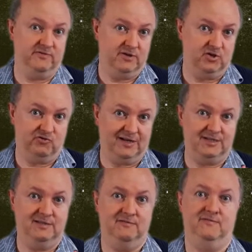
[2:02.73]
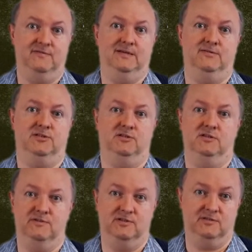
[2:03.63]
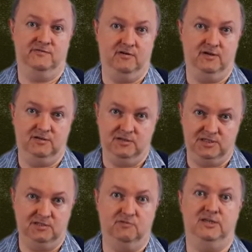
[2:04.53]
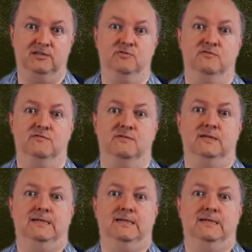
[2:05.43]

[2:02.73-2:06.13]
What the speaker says: very attractive and the service is very silky smooth.